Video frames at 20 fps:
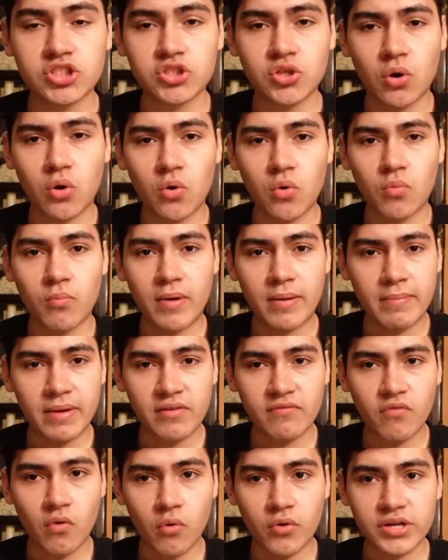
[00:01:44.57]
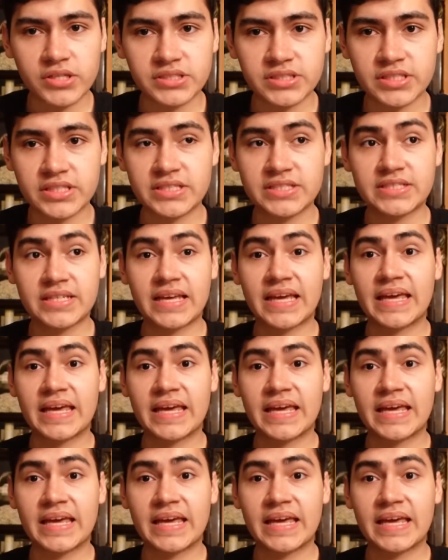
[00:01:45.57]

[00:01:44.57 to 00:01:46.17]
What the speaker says: So my main focus is